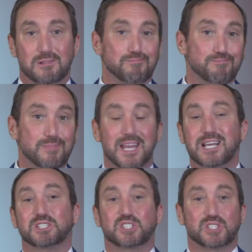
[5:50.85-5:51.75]

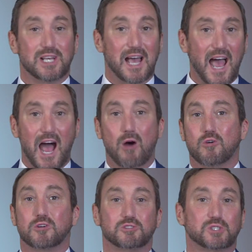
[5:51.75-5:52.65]
minutes,
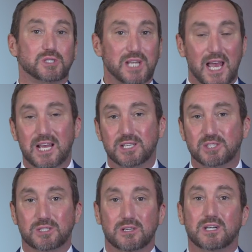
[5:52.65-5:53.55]
hours,
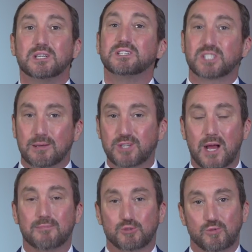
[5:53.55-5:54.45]
days,
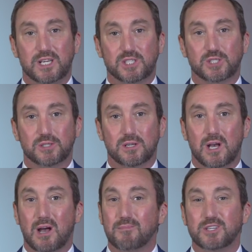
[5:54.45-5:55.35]
sometimes weeks,
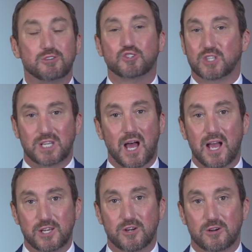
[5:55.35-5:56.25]
but usually not
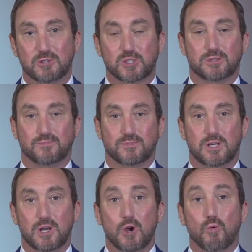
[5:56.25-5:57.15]
years.
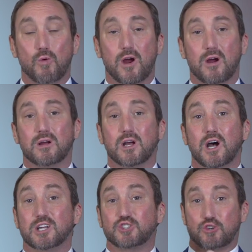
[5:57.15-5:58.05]
Where
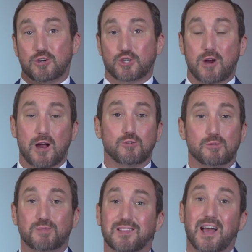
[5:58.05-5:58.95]
a jury trial would
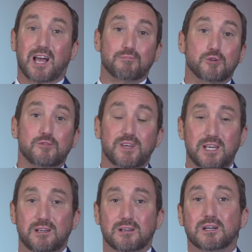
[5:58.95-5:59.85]
be like a
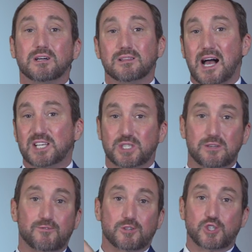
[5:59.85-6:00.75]
movie lasting
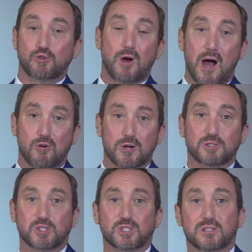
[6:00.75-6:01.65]
for 2
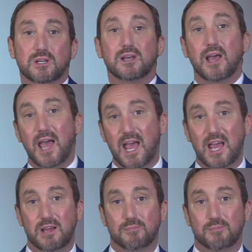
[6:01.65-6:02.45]
hours, a